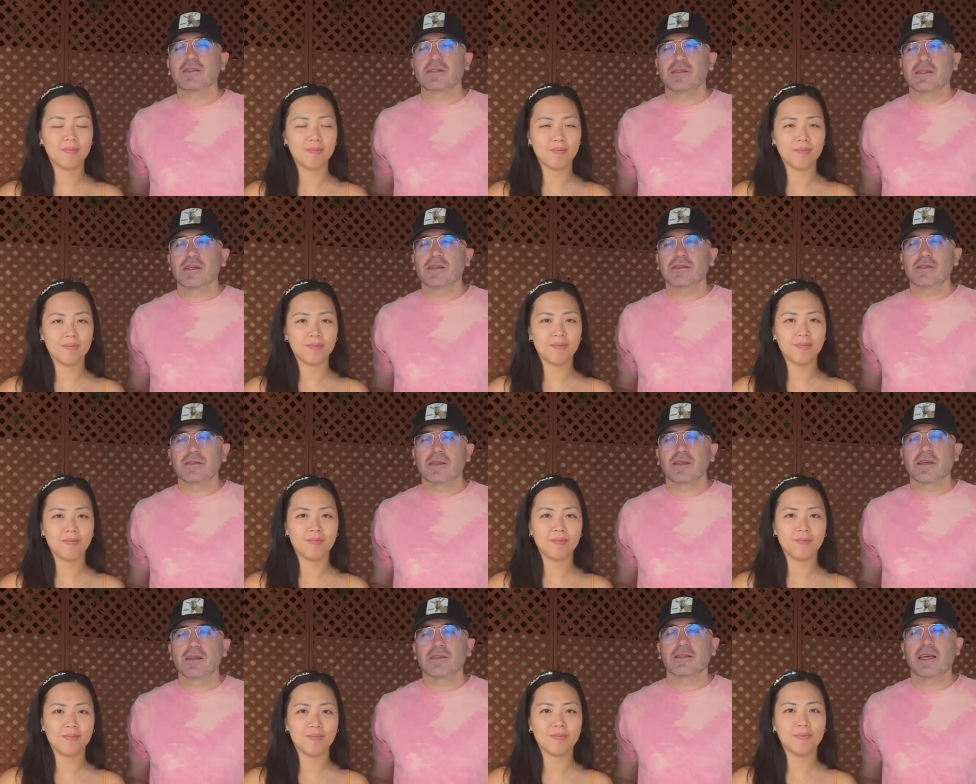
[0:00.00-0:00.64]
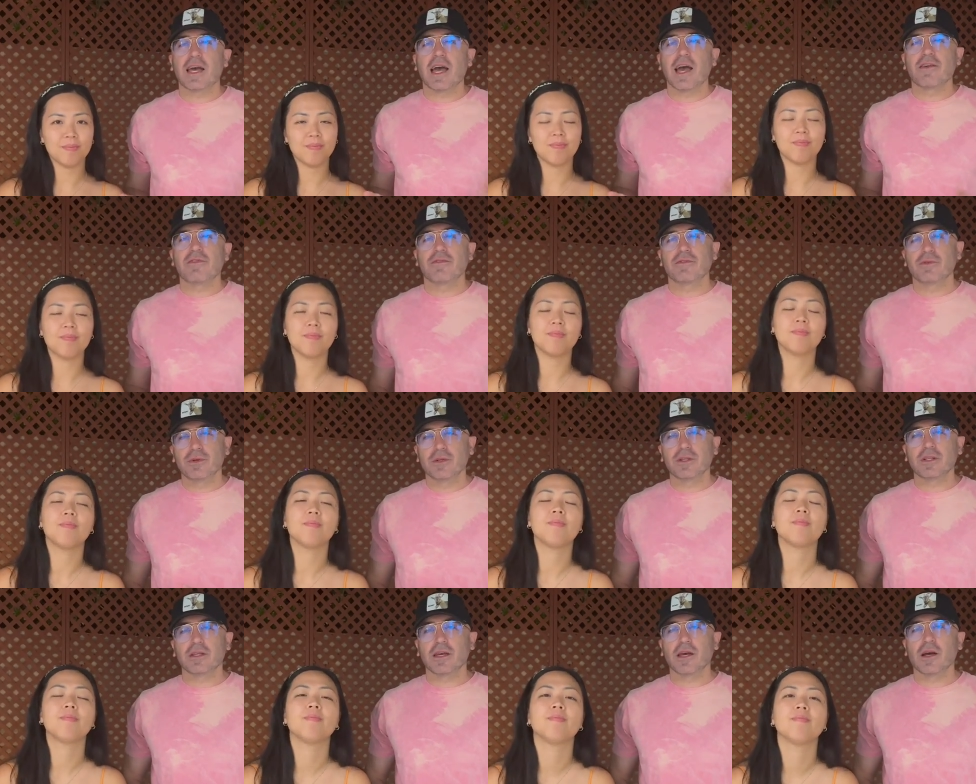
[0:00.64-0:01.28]
Speaker 1: These things have
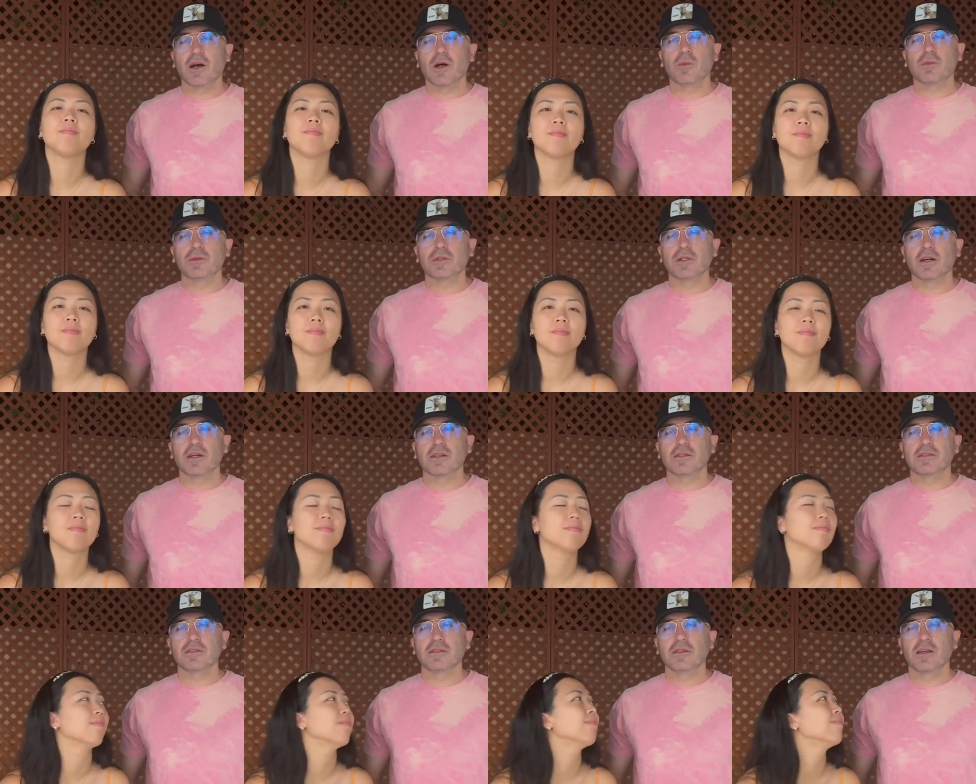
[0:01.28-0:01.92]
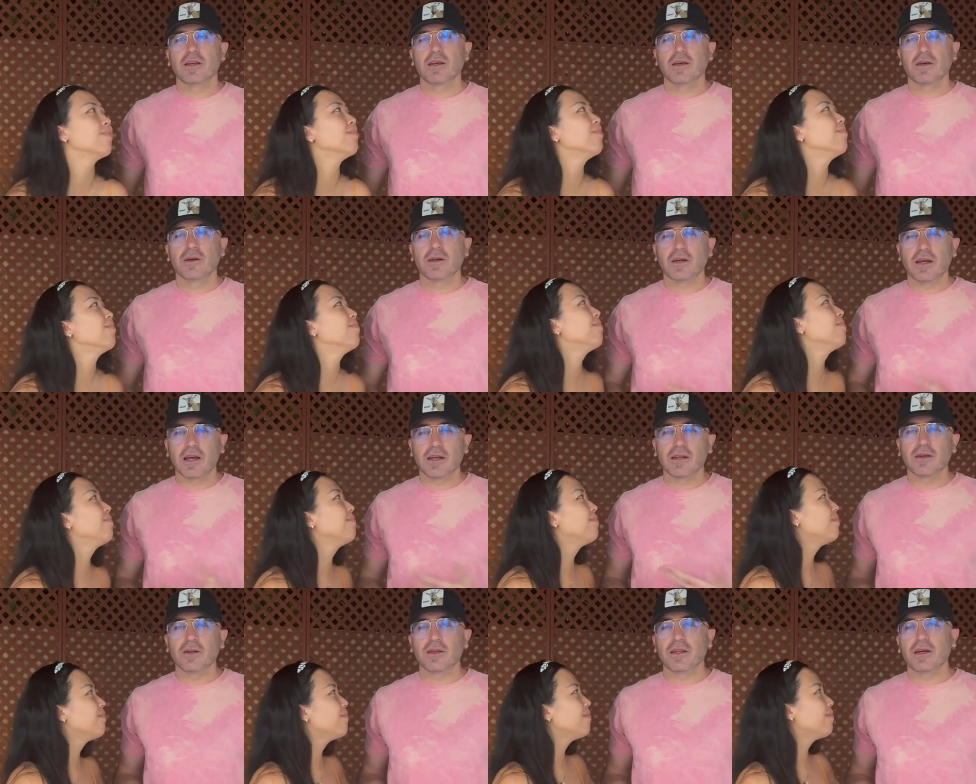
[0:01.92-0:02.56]
really helped us.
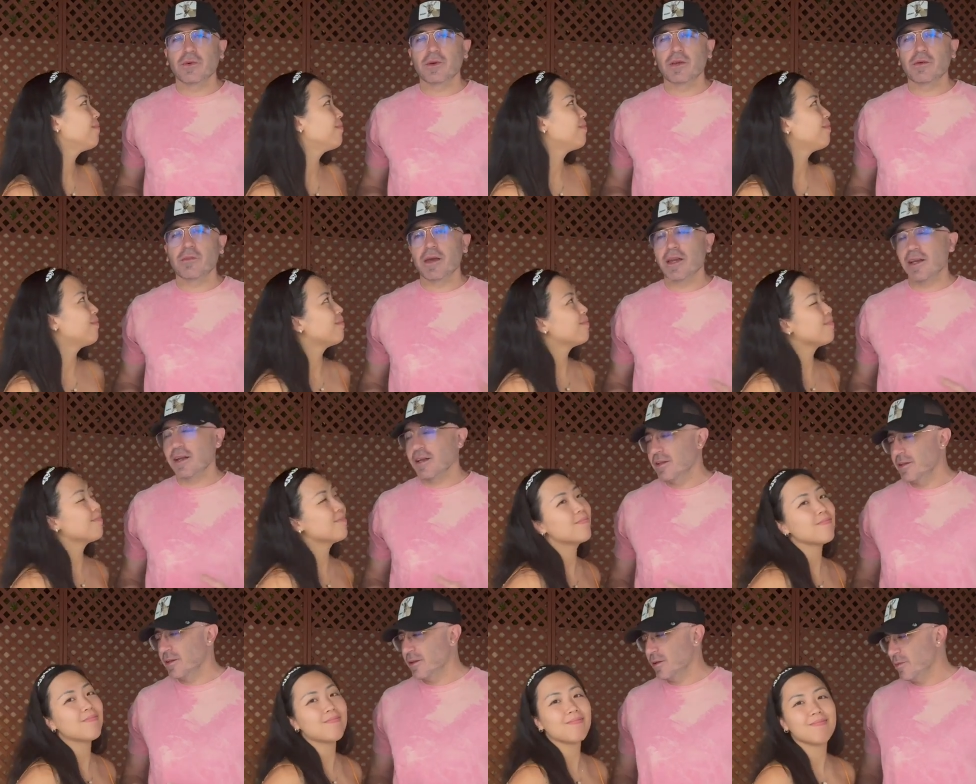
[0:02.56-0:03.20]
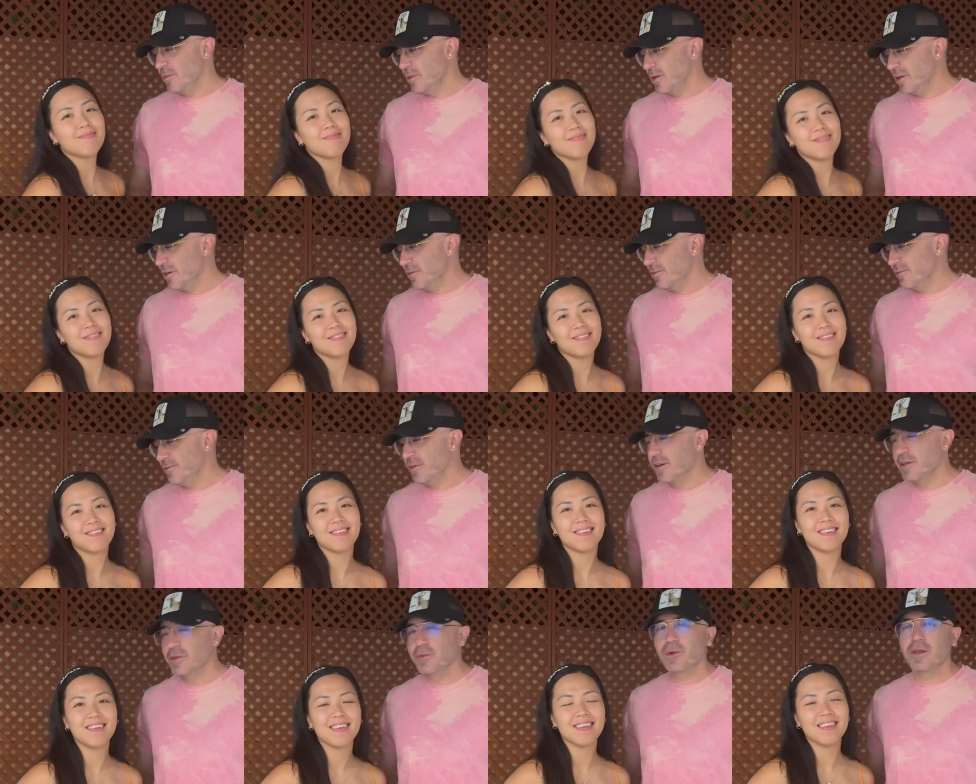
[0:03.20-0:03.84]
I know that we make a little bit of
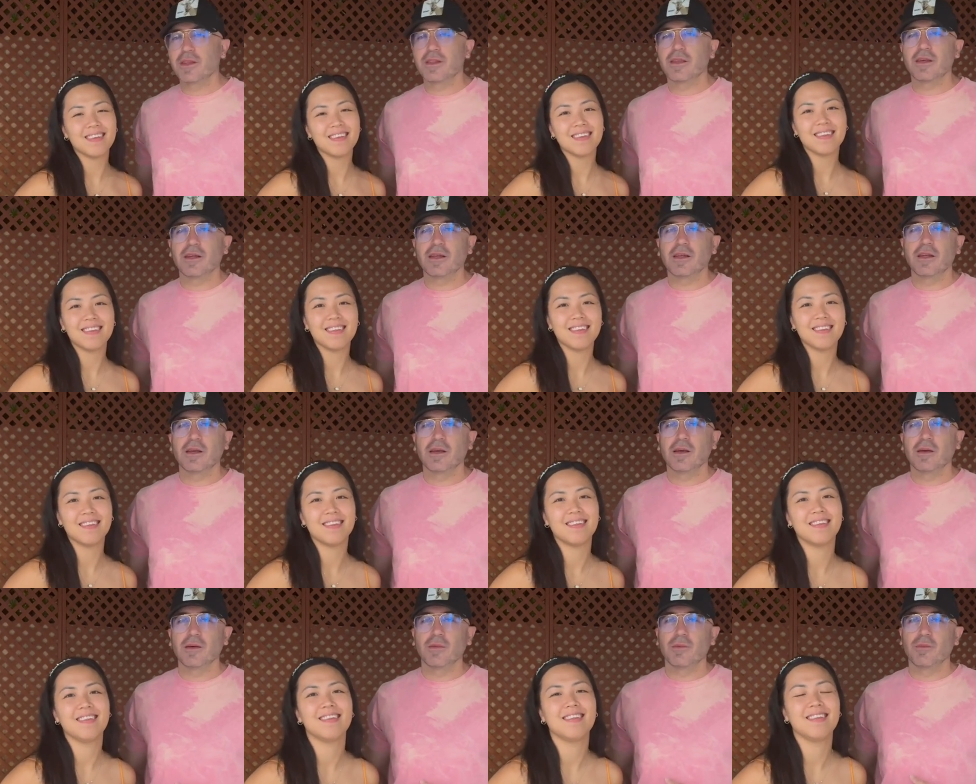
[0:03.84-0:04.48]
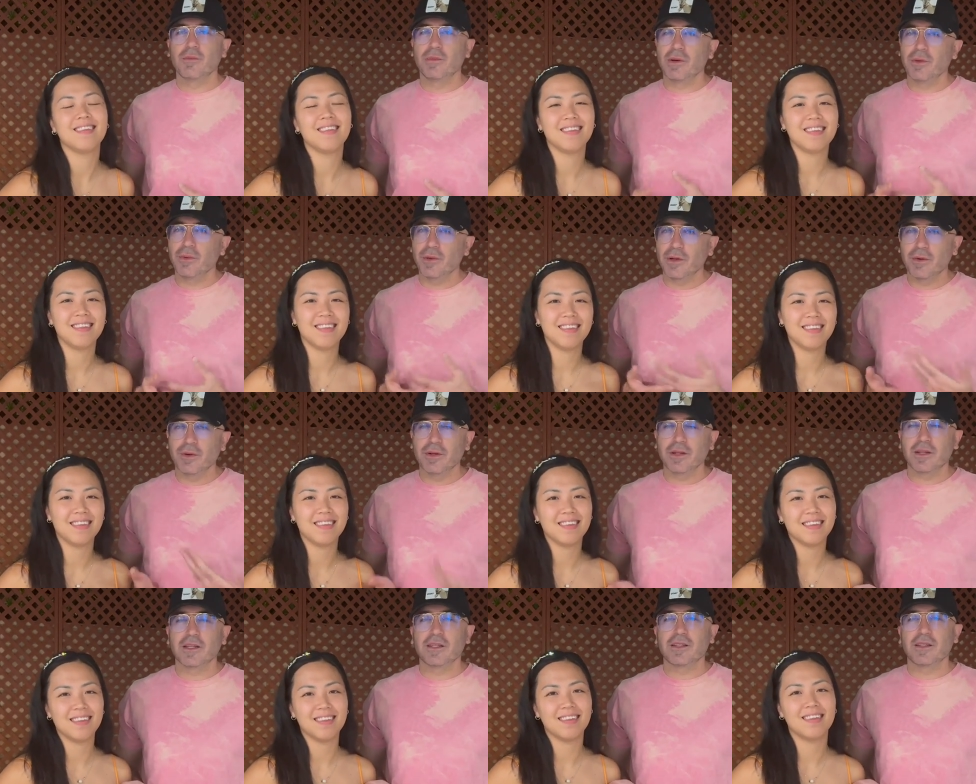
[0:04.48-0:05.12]
fun with it, but we
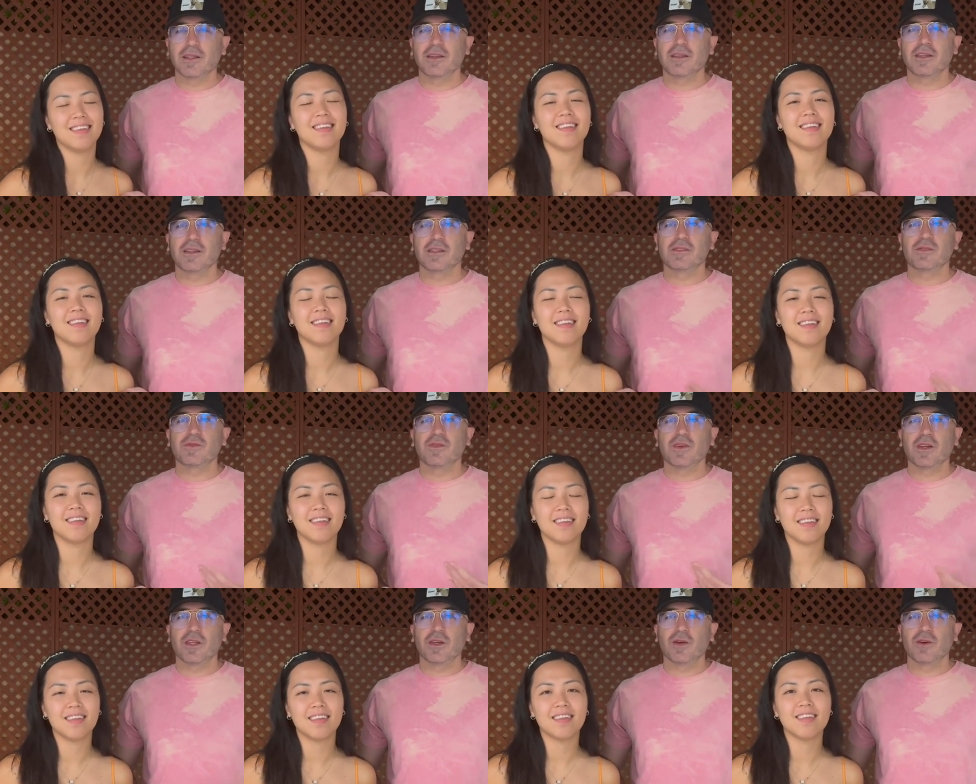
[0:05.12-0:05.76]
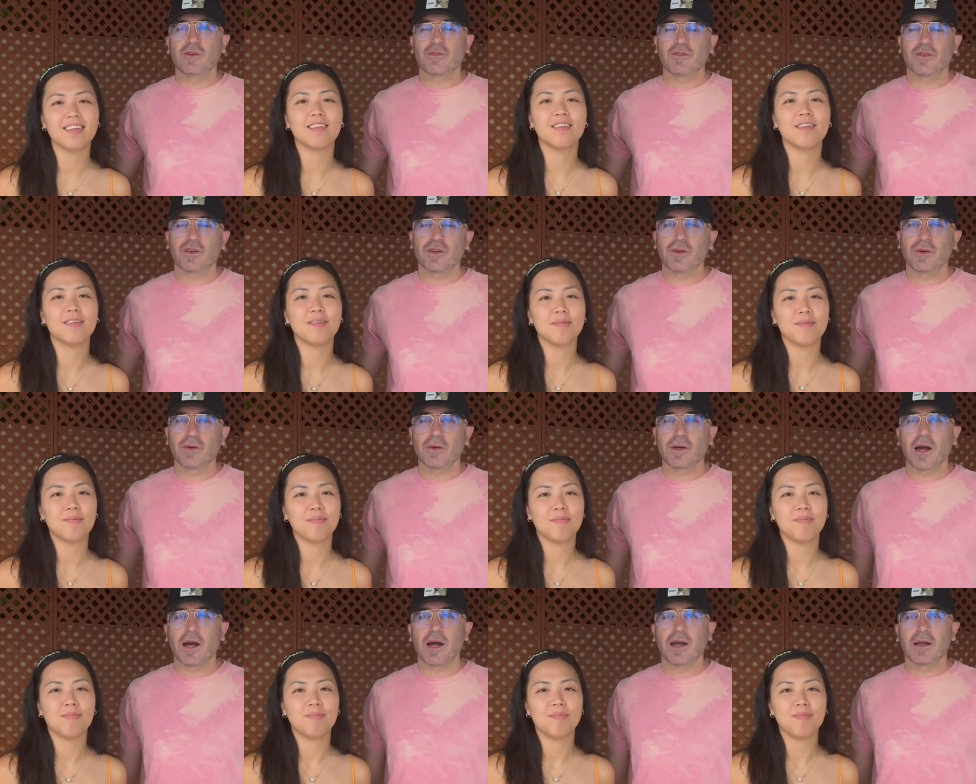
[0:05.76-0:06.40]
really did this video for
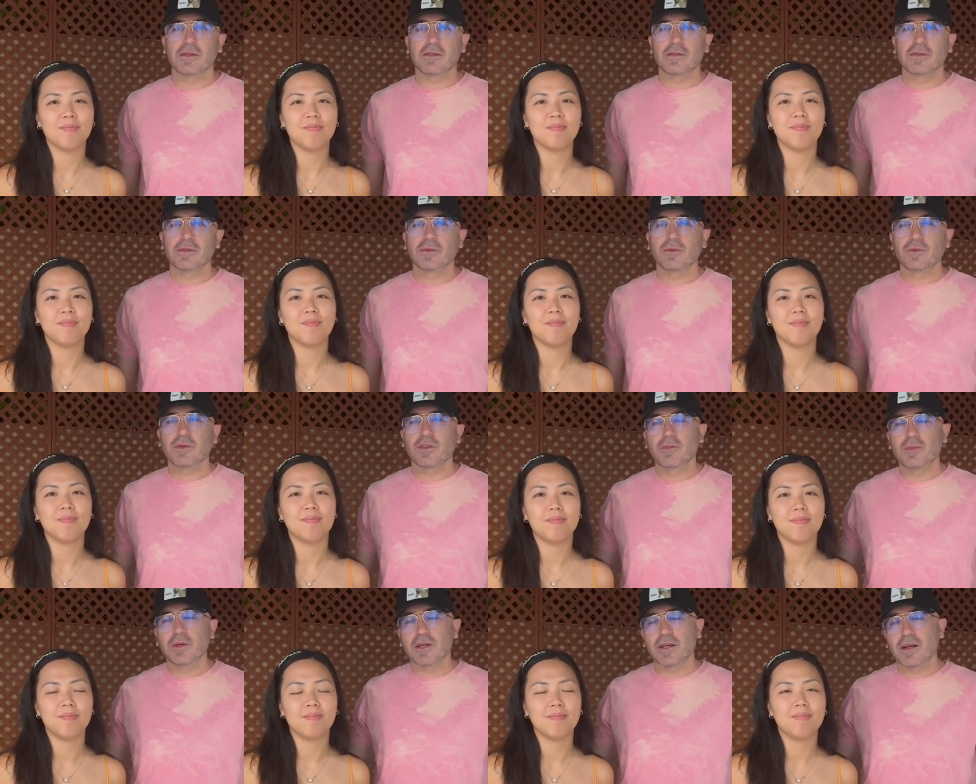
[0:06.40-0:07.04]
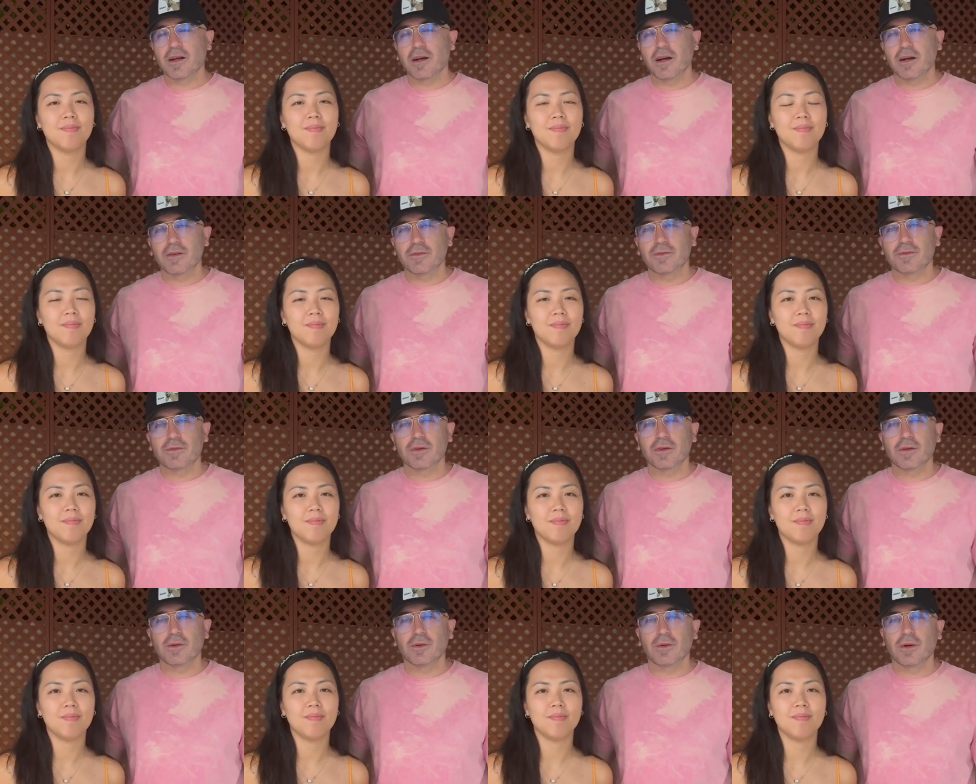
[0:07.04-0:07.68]
you guys. We've been gone
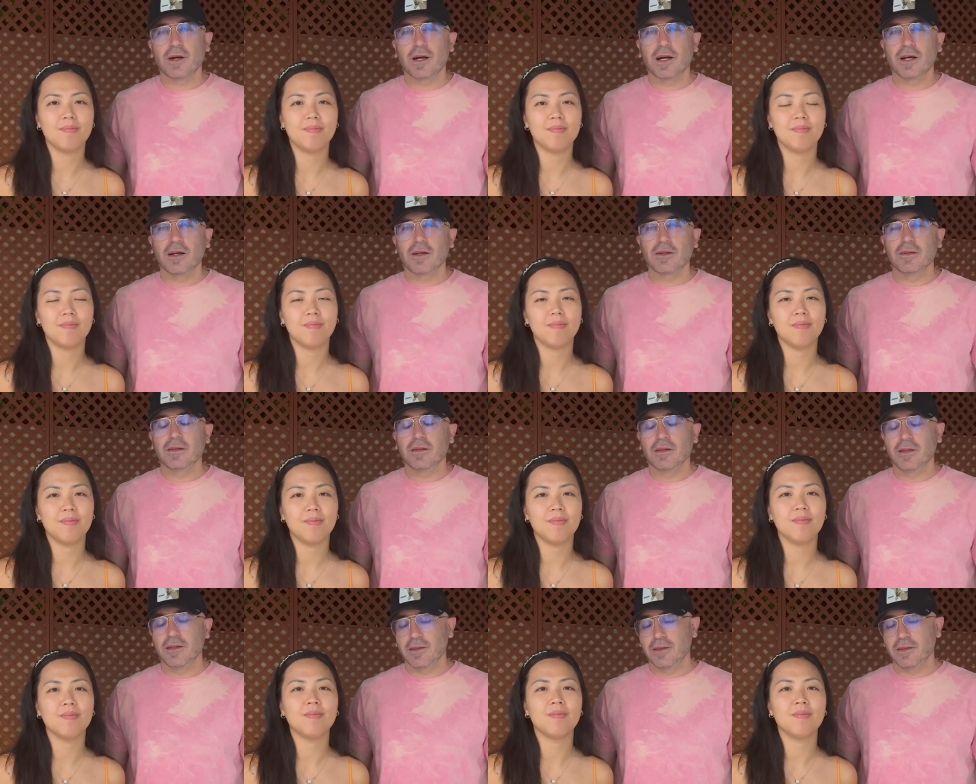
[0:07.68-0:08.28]
for a while.